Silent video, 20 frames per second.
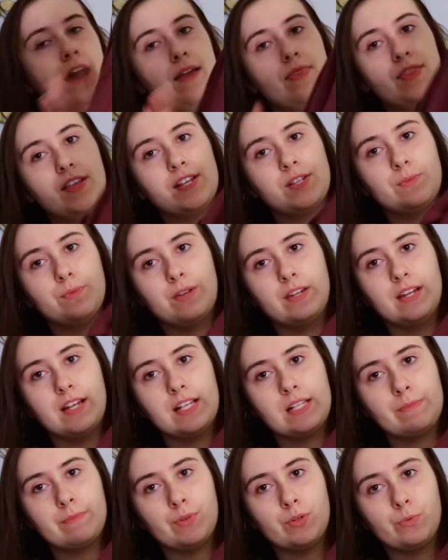And this one
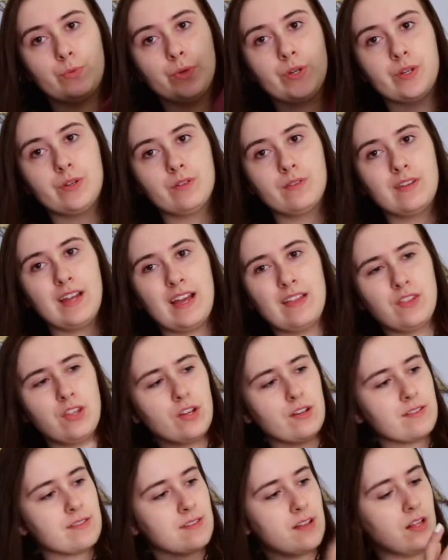is maroon. It
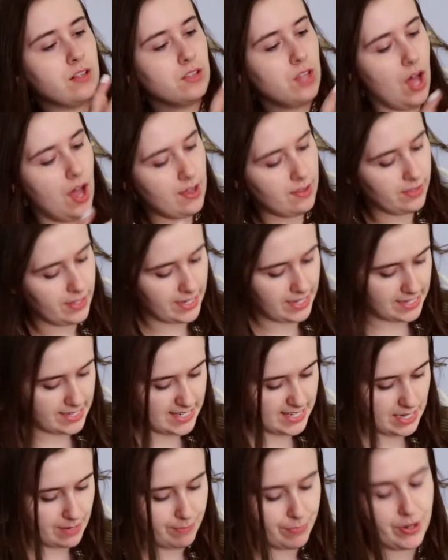looks a lot like
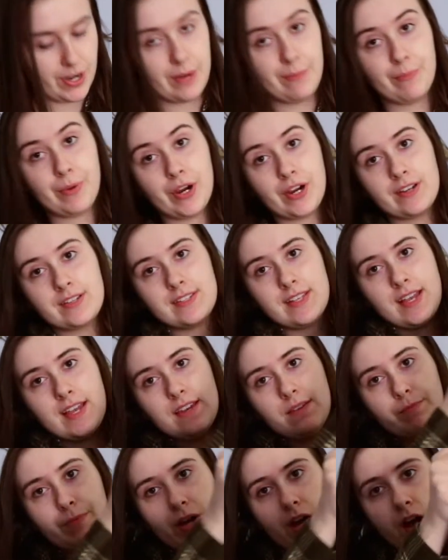deeper in
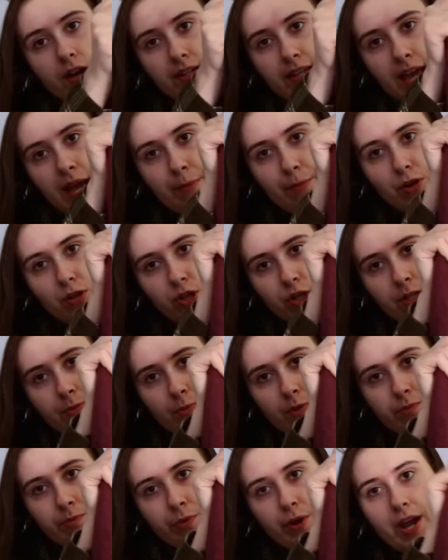person, but on camera it looks
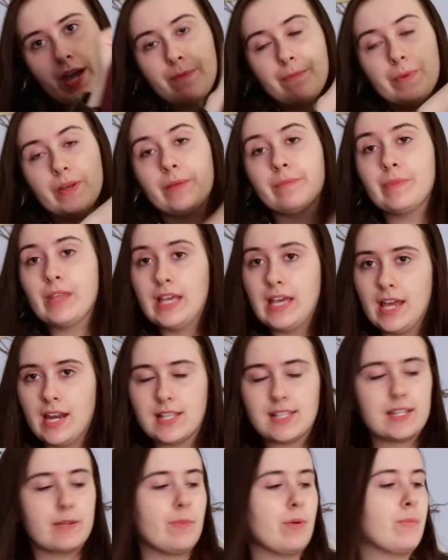more bright, but it's
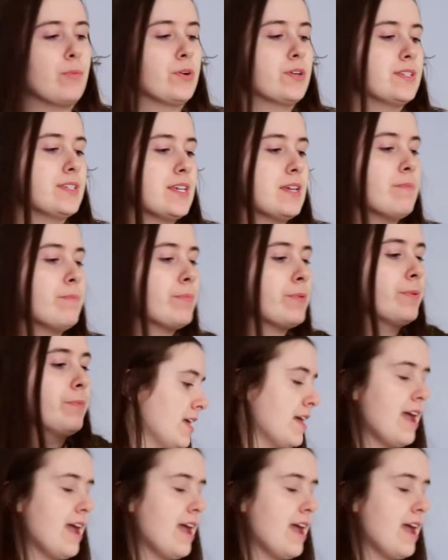a little bit more deep.